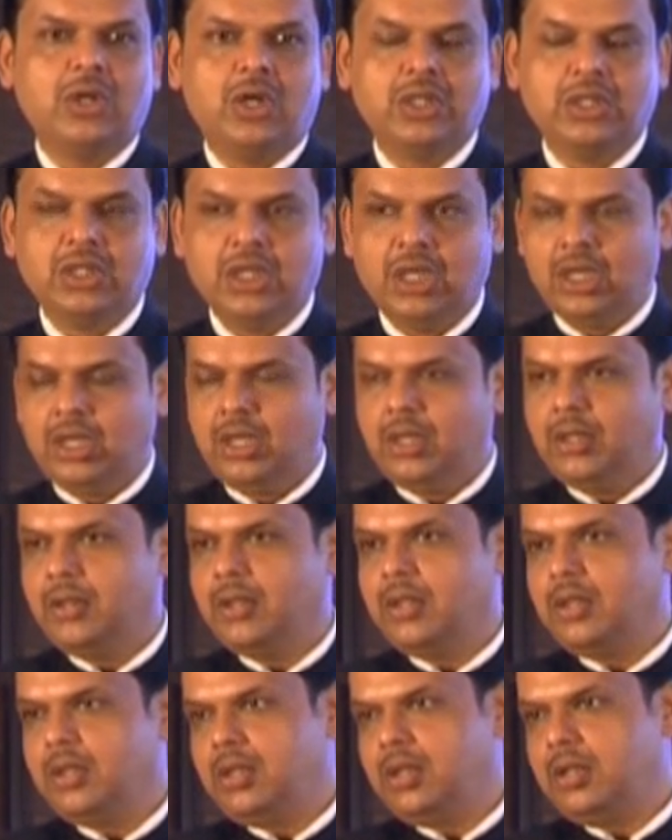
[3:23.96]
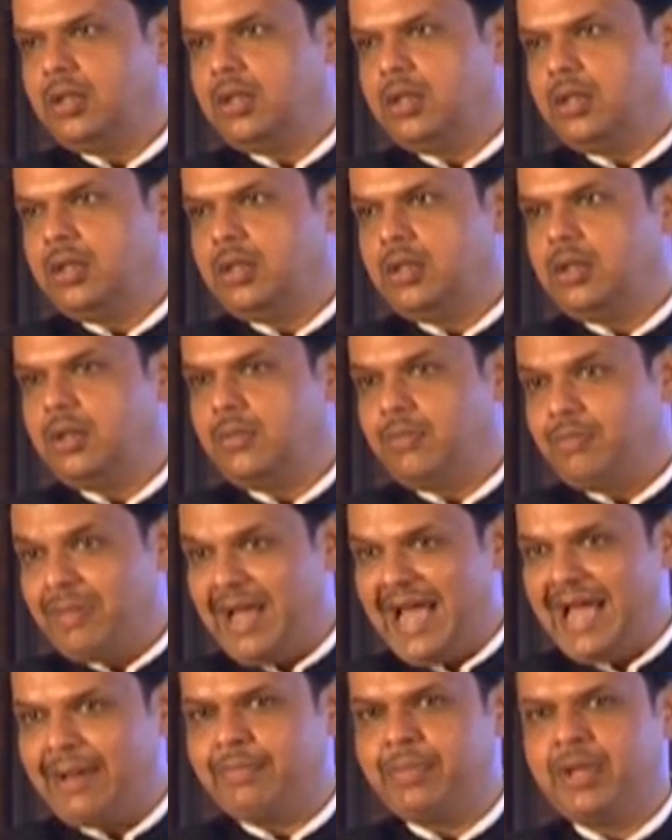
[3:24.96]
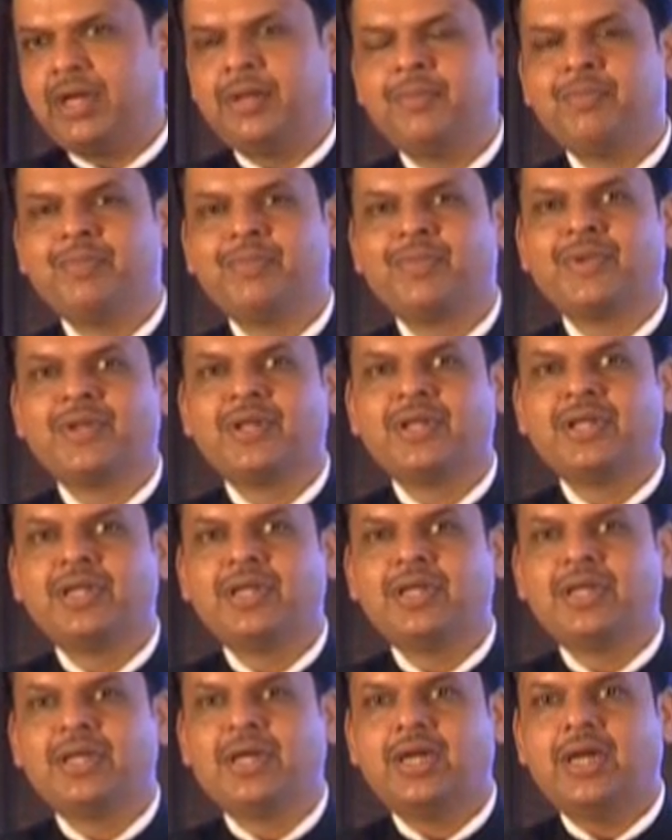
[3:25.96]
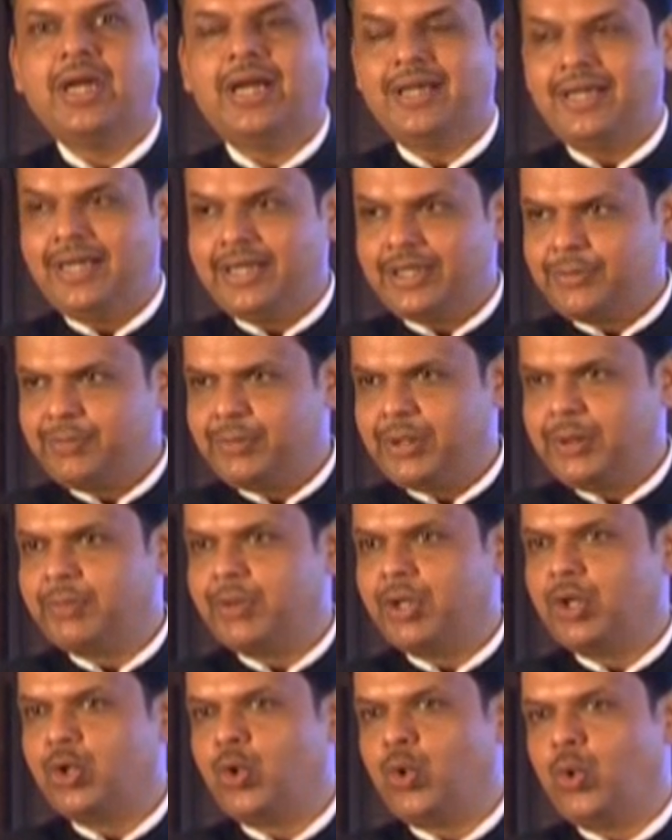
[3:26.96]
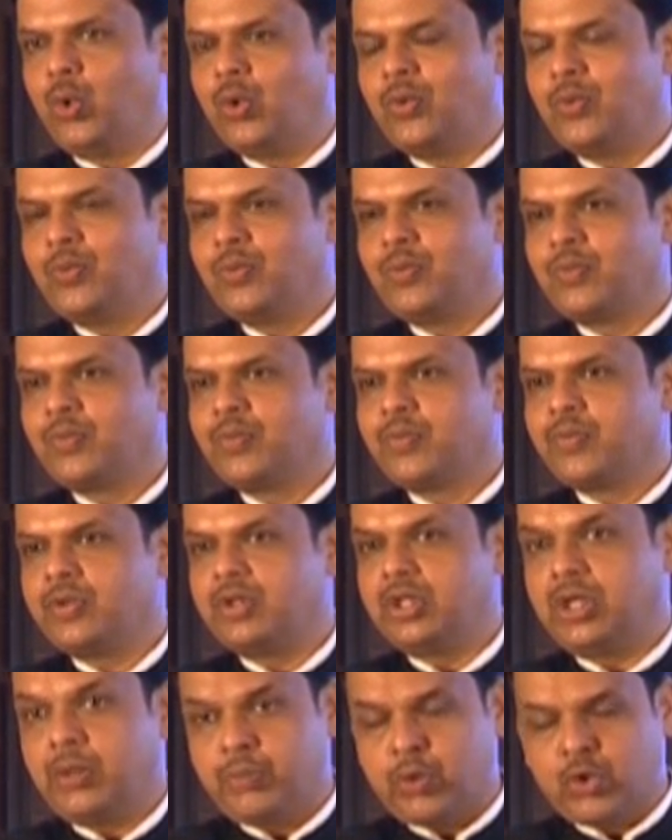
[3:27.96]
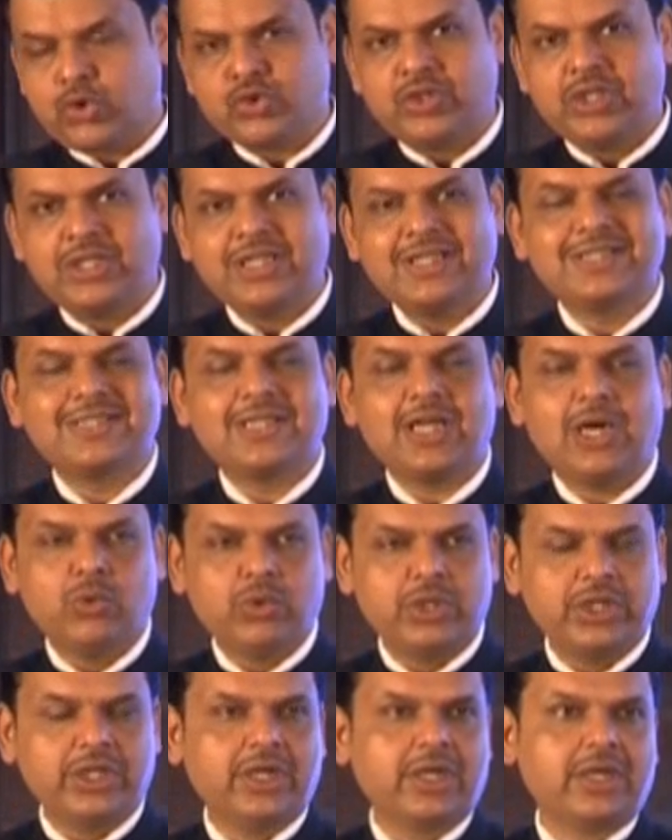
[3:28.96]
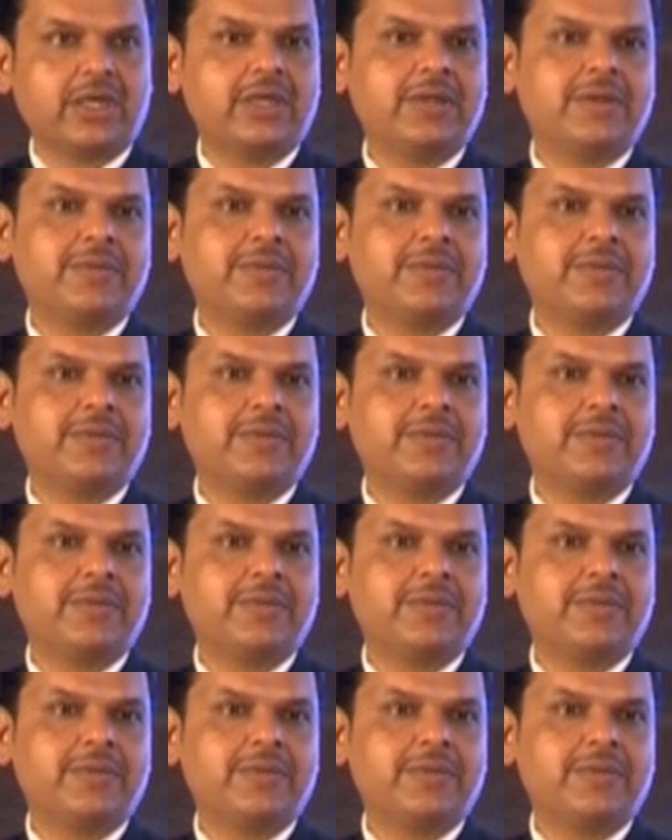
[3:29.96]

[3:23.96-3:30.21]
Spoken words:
on the map and let people know the opportunities out here.